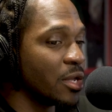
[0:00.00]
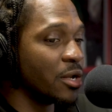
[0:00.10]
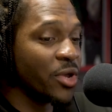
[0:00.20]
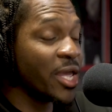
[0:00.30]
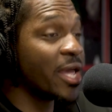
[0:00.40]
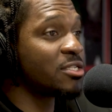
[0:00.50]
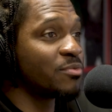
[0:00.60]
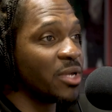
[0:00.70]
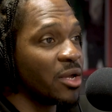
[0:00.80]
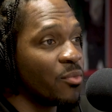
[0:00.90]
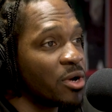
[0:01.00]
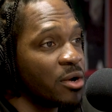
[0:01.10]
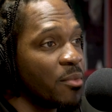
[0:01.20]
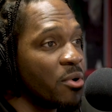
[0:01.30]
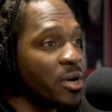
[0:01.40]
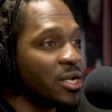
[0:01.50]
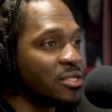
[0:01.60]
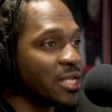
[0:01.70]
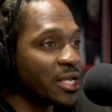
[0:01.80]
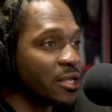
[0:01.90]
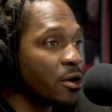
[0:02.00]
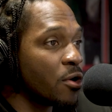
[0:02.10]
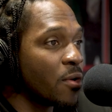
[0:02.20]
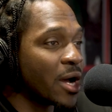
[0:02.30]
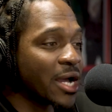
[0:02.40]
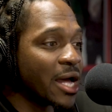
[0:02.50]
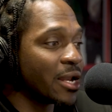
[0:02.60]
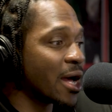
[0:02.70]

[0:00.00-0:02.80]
know, he hits me at 1 in the morning and is like, yo, I got